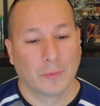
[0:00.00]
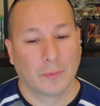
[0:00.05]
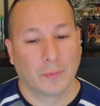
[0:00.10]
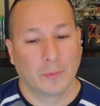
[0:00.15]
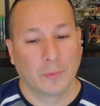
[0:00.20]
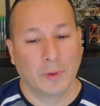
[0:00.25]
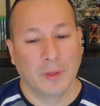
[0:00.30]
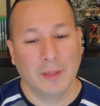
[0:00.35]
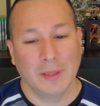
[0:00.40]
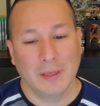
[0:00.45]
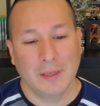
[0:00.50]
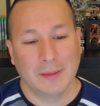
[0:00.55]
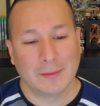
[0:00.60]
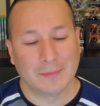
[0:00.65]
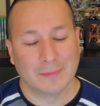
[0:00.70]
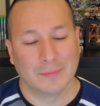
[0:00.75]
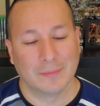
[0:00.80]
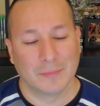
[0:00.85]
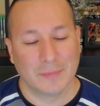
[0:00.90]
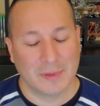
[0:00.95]
really
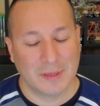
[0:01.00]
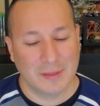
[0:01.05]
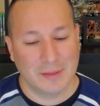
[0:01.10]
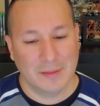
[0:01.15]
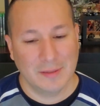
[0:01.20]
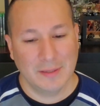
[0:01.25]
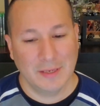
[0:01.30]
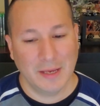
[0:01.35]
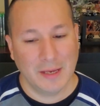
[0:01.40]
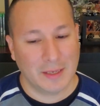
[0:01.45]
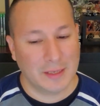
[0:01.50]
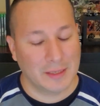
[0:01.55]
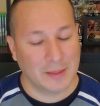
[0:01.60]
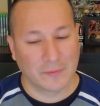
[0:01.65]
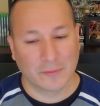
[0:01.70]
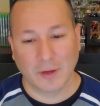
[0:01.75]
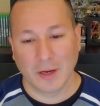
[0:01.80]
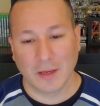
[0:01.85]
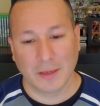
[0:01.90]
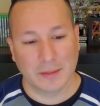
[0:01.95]
negative
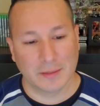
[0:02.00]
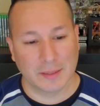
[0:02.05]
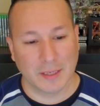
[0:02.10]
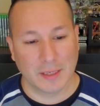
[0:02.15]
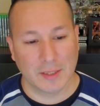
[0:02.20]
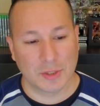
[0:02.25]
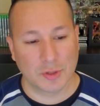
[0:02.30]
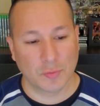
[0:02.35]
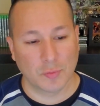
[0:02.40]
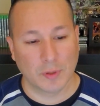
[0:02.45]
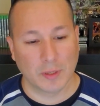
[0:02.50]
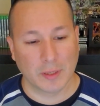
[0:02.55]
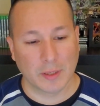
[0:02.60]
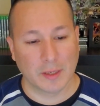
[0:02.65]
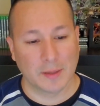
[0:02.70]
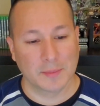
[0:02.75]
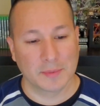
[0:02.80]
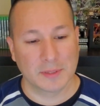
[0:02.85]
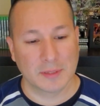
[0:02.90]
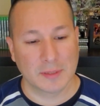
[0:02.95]
connotation when it
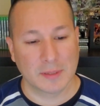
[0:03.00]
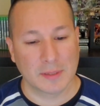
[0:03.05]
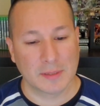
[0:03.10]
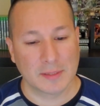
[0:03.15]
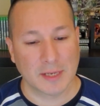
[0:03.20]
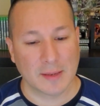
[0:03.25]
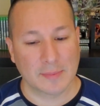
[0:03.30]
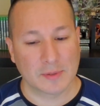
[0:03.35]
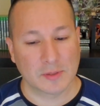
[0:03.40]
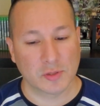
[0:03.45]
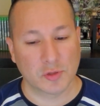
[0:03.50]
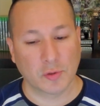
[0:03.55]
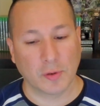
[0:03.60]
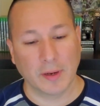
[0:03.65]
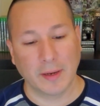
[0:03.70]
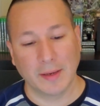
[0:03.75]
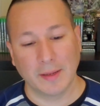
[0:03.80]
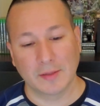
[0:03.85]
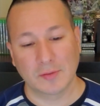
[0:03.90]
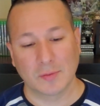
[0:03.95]
comes to these types of
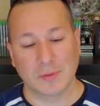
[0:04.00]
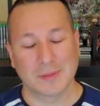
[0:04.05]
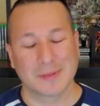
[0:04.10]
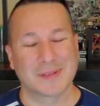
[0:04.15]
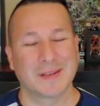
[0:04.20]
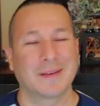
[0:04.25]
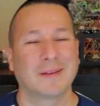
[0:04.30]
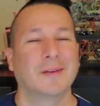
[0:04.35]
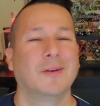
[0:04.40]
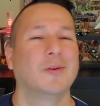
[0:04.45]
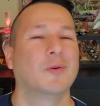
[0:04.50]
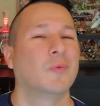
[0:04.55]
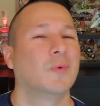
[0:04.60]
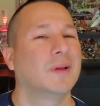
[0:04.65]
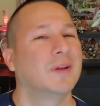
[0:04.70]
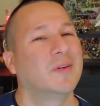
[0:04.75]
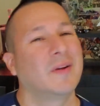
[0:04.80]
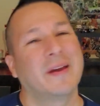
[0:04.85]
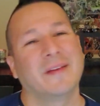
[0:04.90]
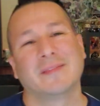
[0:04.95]
trainings. We're just like, oh, why
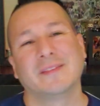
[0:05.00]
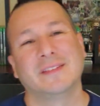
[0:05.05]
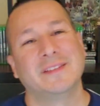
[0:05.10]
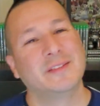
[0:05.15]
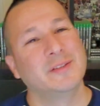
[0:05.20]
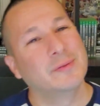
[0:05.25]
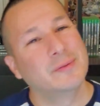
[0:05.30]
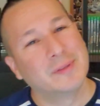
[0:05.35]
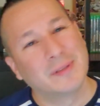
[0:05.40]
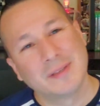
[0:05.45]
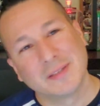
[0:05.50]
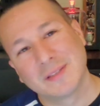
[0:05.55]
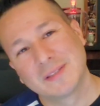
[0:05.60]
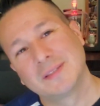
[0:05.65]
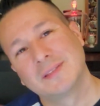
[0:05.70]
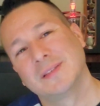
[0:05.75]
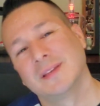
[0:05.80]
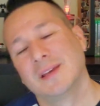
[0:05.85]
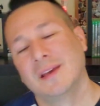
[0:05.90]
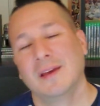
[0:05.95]
do I have to do
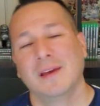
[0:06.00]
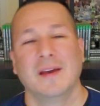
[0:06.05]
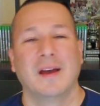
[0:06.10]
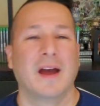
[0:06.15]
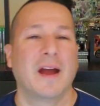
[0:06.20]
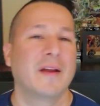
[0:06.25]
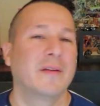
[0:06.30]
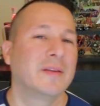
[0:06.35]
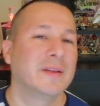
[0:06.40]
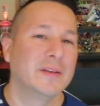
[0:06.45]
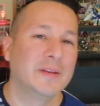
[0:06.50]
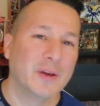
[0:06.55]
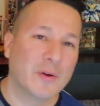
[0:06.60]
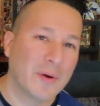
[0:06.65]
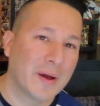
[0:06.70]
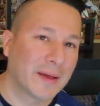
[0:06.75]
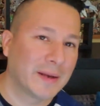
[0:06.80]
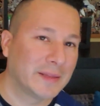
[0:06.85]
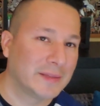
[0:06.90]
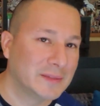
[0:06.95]
this? I already know
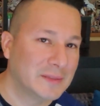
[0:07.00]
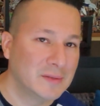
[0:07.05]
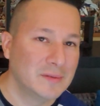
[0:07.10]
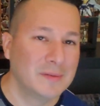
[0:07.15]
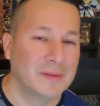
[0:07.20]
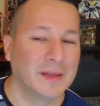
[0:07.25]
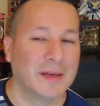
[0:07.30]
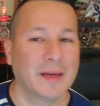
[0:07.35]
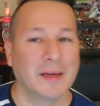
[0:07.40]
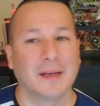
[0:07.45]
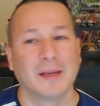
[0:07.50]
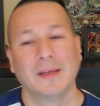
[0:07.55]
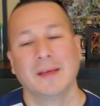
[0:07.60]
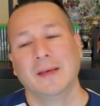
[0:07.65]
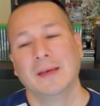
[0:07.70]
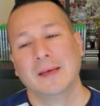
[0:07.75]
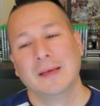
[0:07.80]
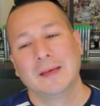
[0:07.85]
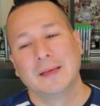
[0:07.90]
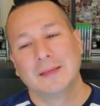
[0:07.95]
how to do that.
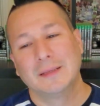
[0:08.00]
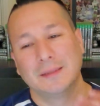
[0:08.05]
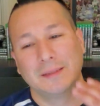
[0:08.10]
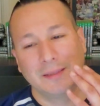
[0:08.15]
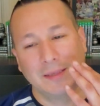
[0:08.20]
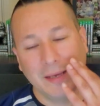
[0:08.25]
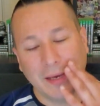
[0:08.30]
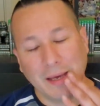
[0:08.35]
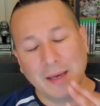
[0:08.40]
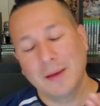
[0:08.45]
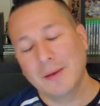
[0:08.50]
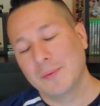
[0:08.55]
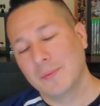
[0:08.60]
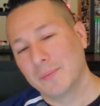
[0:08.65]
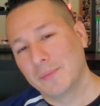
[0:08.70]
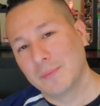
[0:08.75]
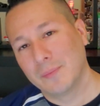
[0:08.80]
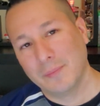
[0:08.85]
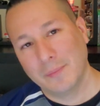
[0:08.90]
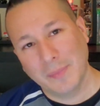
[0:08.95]
Yeah,
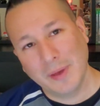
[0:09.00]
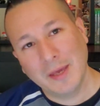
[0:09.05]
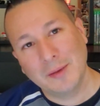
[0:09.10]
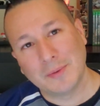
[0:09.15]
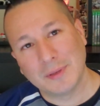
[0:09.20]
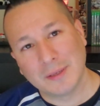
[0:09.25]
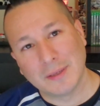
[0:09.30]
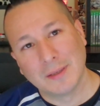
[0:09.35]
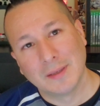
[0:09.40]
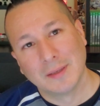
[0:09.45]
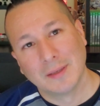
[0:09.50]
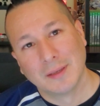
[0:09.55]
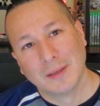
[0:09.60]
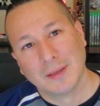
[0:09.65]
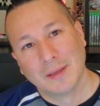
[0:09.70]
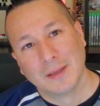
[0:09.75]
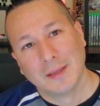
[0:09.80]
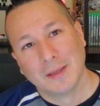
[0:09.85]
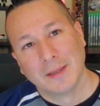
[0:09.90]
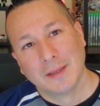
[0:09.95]
maybe,
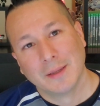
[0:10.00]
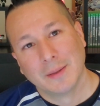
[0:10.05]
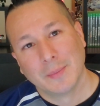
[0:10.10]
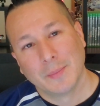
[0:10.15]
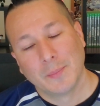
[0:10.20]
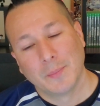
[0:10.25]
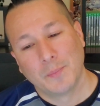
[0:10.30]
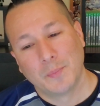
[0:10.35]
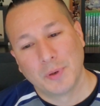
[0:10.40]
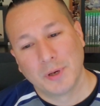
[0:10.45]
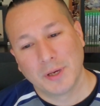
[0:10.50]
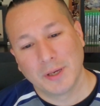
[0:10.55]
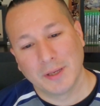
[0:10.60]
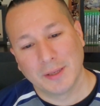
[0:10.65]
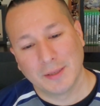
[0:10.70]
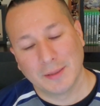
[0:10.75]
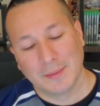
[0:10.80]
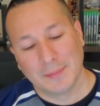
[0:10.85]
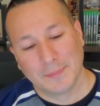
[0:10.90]
but